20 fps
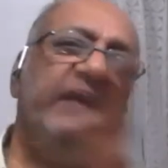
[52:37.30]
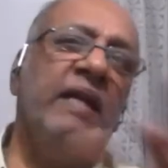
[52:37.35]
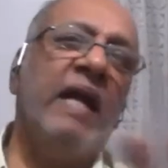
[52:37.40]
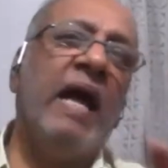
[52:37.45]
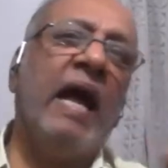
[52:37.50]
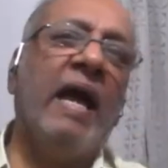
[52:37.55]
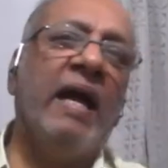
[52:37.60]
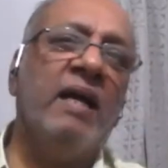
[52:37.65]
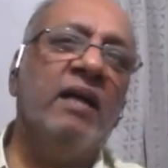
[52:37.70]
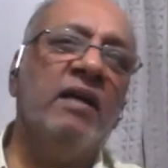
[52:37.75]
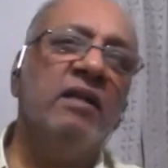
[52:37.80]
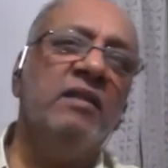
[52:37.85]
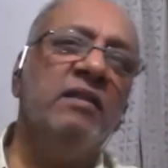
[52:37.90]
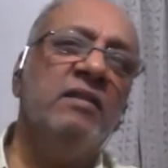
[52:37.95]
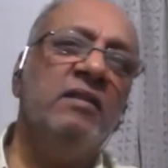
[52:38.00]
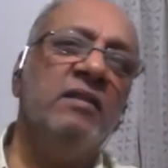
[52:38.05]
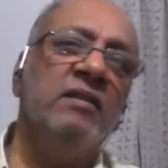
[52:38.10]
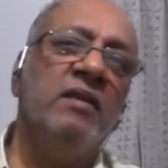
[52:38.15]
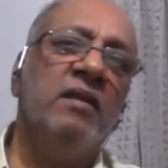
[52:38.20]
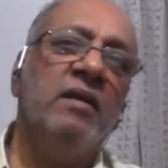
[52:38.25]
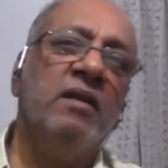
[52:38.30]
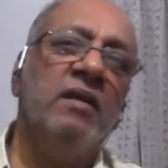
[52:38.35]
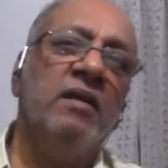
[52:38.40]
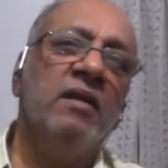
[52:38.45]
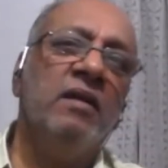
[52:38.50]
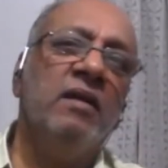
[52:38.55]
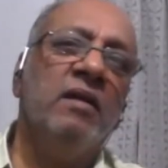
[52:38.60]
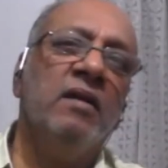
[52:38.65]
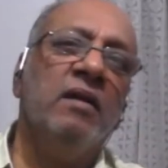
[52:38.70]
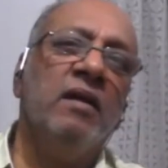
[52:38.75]
and beta angles,
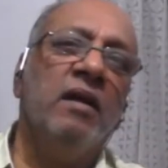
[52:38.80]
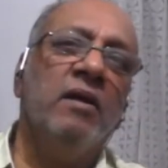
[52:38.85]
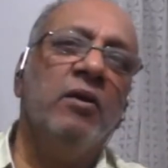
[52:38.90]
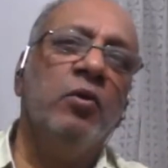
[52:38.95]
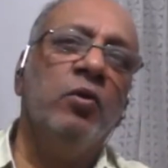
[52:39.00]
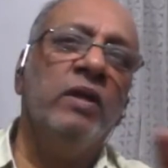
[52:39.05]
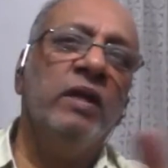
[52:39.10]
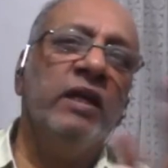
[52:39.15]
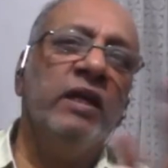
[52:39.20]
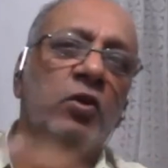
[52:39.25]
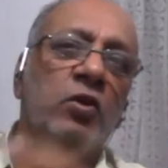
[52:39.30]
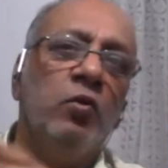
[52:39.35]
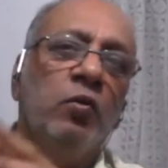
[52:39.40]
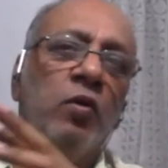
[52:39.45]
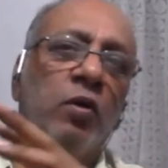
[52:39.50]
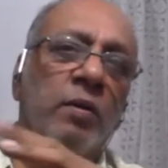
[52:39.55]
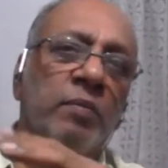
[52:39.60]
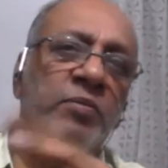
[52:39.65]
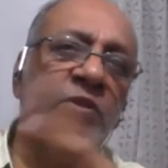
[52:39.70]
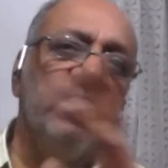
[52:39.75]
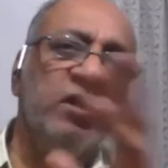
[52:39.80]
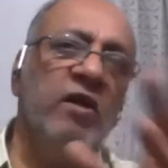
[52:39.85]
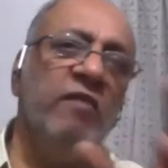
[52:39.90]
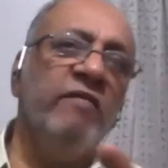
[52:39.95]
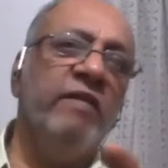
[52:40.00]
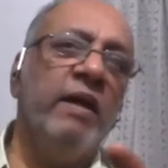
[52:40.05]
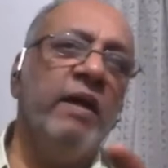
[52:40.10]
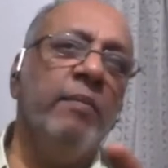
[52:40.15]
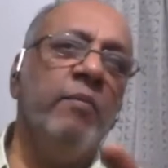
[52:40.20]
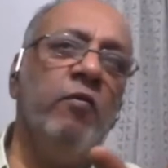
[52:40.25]
you need to
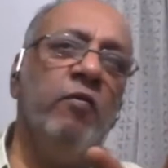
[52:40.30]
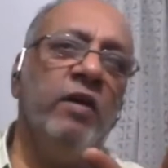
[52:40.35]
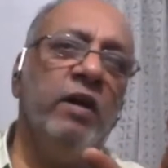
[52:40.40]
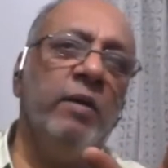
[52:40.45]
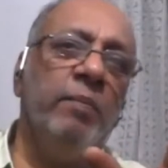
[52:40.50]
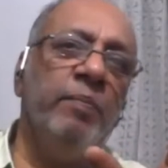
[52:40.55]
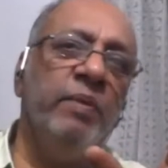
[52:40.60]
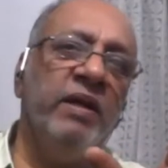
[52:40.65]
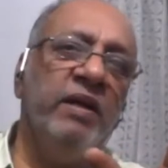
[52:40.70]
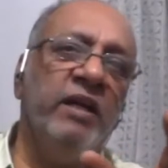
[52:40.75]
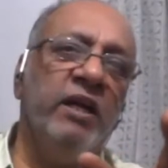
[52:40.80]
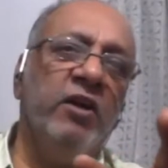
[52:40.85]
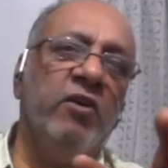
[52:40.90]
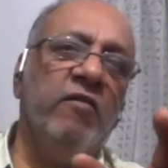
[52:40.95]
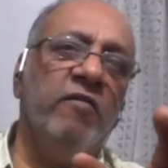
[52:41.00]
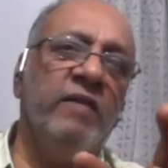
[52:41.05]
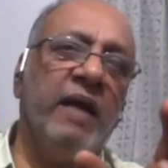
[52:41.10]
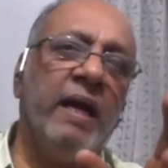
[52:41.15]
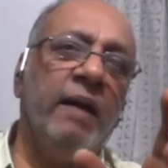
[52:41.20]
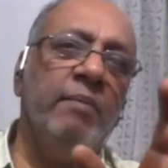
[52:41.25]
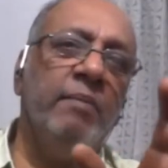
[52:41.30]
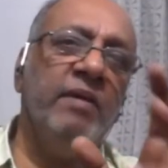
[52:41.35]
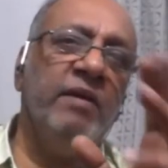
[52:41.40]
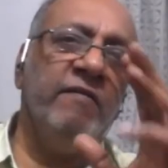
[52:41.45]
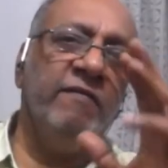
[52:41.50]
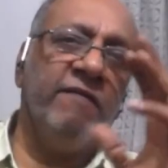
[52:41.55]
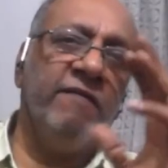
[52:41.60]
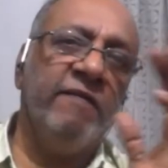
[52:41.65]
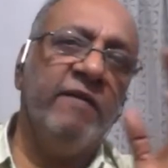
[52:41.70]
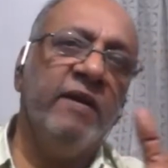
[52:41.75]
observe them over a period of time.
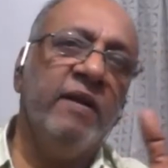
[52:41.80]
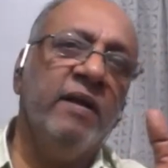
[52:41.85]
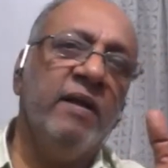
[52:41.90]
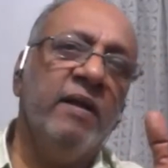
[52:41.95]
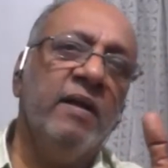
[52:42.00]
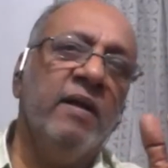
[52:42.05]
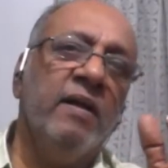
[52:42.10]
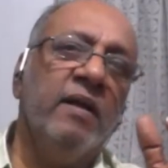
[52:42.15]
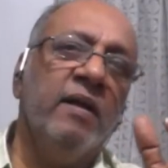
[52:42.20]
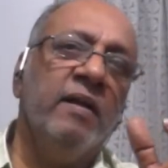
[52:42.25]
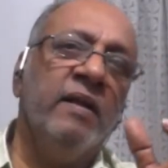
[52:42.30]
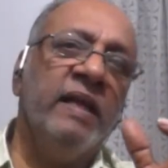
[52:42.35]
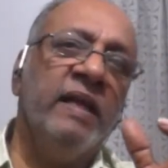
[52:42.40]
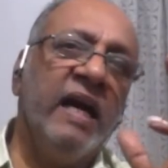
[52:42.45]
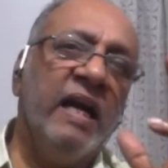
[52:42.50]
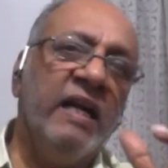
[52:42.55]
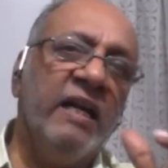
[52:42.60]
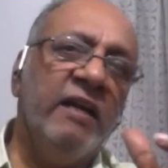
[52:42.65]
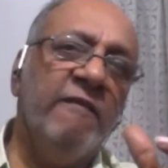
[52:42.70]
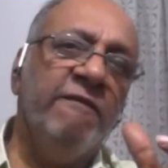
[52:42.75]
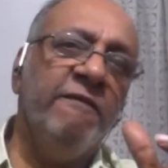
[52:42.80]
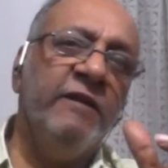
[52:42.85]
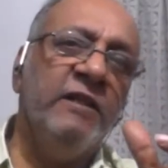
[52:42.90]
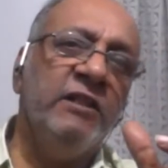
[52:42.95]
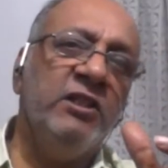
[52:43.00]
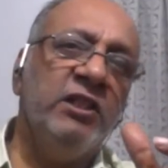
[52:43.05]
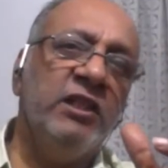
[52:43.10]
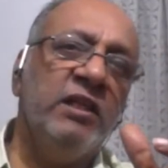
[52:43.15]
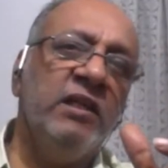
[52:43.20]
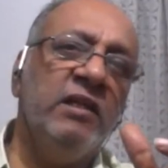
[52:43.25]
If they are
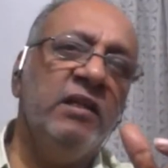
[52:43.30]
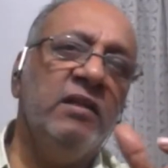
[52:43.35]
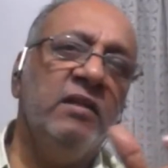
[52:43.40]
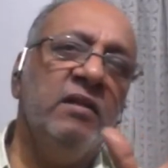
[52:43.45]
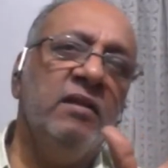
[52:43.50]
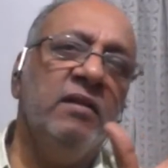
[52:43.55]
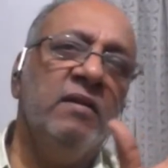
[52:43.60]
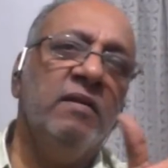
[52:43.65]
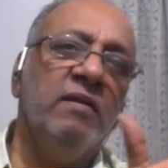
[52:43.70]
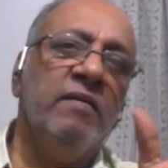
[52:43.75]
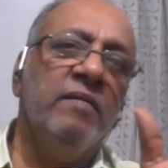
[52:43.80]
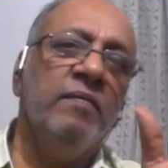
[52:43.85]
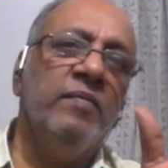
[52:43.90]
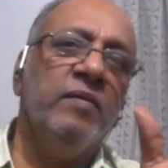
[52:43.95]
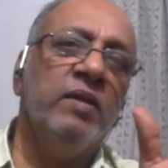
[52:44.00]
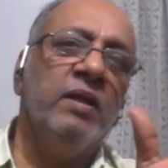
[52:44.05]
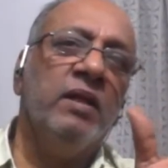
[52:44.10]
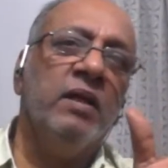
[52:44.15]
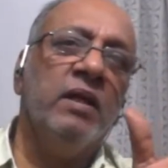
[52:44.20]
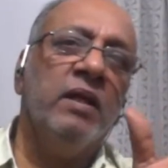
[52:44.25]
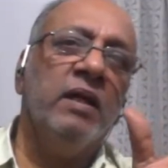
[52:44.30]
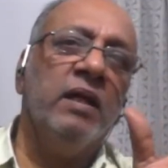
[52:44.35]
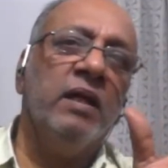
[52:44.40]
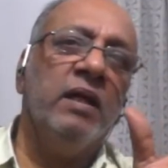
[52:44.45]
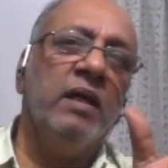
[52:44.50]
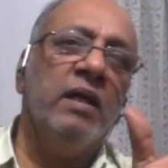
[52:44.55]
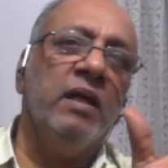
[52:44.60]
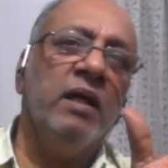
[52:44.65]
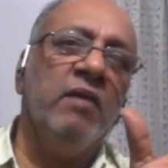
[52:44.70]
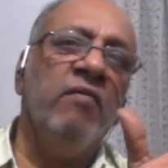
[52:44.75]
deficient,
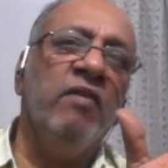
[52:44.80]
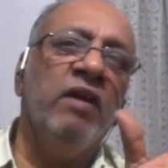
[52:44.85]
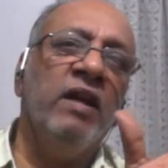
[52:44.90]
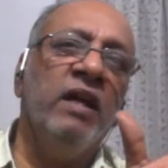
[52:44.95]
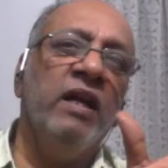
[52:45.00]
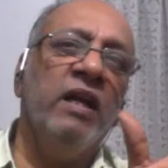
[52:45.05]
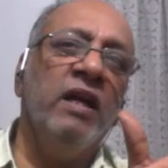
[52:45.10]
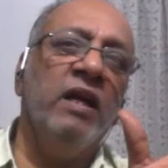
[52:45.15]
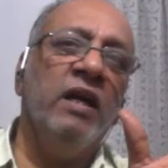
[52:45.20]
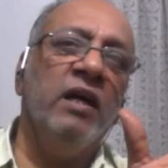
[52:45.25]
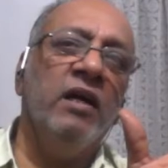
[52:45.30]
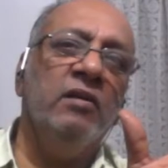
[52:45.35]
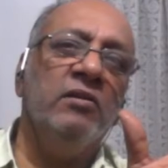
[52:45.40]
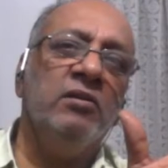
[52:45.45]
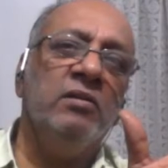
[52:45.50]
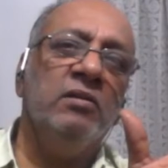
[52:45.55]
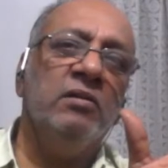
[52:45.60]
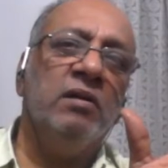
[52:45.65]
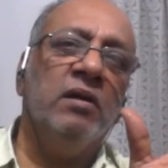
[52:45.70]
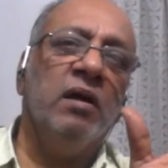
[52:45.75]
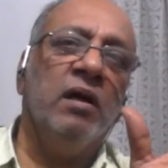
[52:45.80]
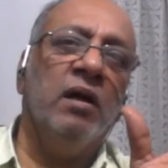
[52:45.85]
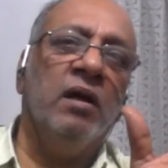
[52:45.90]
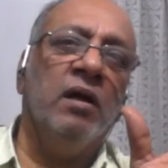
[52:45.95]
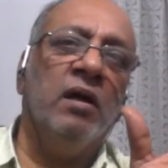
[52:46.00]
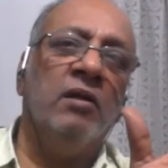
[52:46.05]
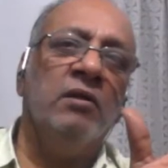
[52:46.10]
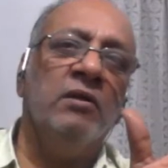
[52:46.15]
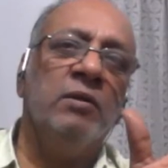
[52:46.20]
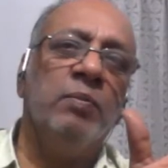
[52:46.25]
even in a
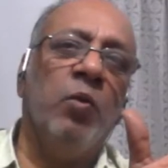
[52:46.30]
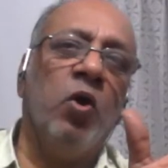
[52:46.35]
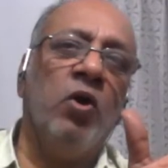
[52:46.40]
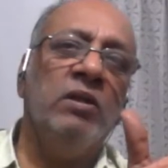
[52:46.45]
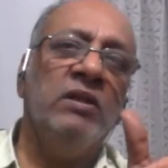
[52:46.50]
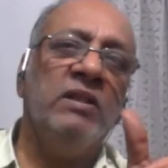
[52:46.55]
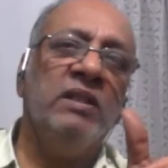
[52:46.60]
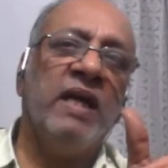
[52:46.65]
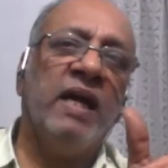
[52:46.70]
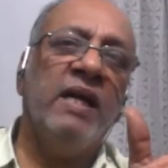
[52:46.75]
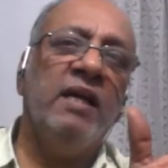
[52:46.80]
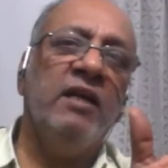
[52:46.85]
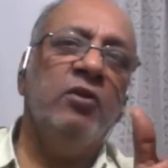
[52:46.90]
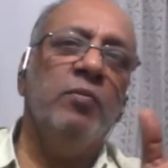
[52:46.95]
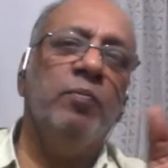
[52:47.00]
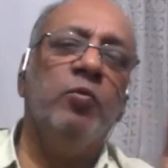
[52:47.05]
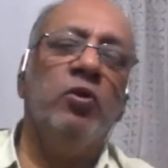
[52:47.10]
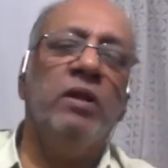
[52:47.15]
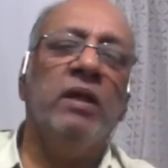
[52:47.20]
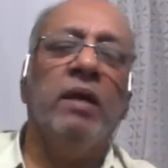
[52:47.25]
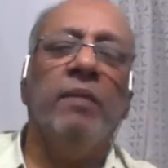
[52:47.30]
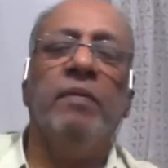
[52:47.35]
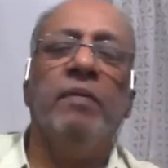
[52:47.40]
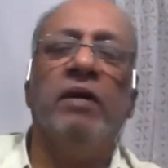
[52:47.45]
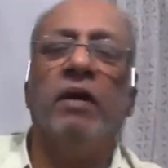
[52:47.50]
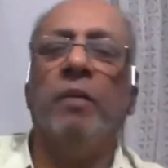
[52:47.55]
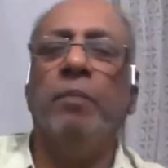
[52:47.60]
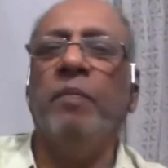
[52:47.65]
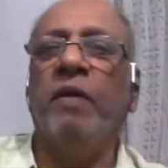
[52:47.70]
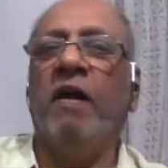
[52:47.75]
uh, small child, you put them
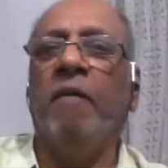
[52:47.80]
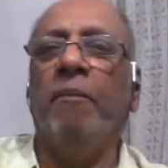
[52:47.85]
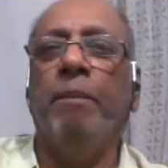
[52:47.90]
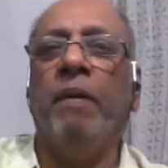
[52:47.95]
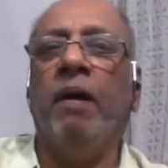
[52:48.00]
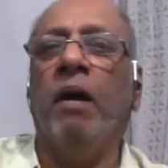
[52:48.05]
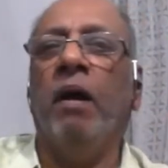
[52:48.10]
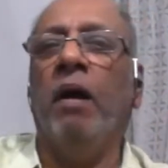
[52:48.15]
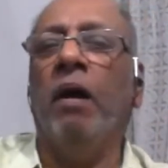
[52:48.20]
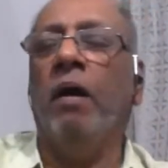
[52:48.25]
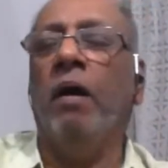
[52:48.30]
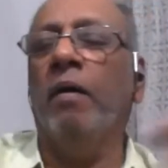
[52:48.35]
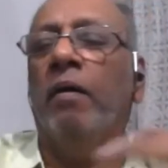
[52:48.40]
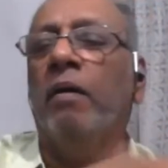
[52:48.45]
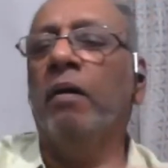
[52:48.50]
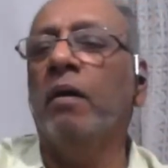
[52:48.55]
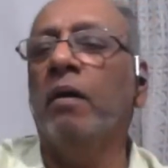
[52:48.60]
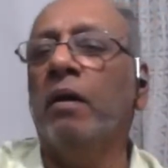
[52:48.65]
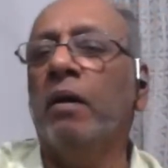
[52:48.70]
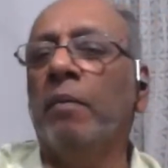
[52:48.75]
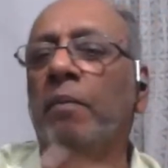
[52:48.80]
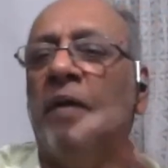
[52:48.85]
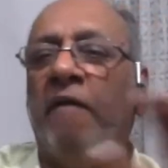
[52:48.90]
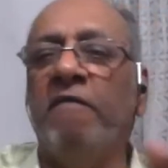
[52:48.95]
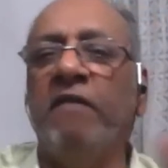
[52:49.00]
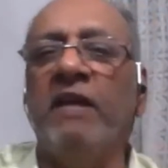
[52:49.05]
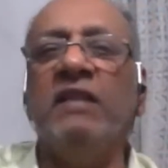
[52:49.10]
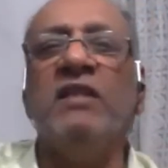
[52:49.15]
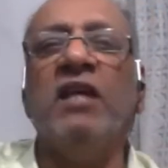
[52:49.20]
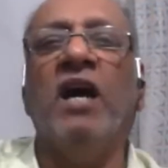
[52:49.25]
in a uh,
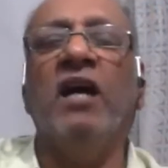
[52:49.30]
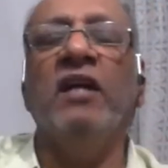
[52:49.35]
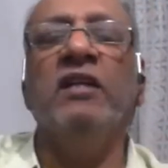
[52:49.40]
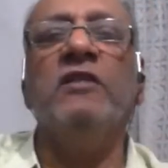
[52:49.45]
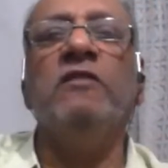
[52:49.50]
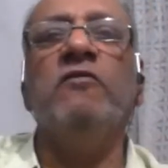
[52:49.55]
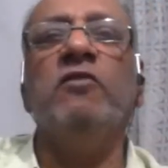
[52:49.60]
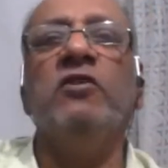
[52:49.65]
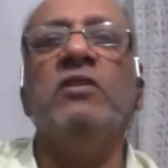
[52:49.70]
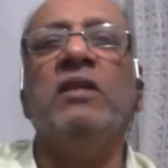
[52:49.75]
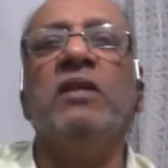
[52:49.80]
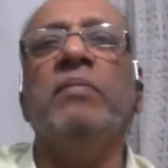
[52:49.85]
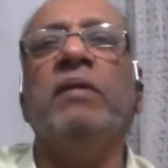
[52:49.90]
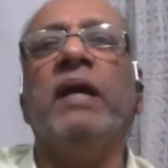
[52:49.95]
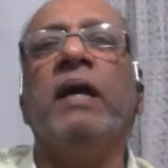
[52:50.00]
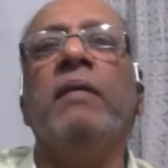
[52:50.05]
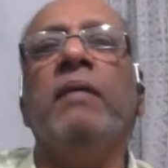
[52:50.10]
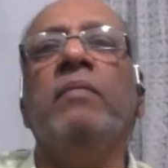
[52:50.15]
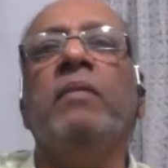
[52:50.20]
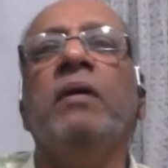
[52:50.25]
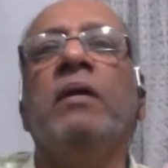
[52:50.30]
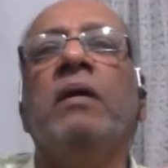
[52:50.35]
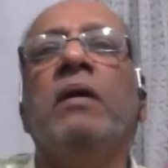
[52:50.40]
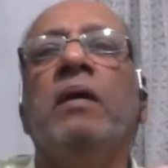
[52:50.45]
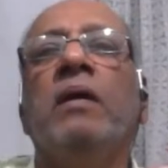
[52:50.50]
Pavlik's harness for some time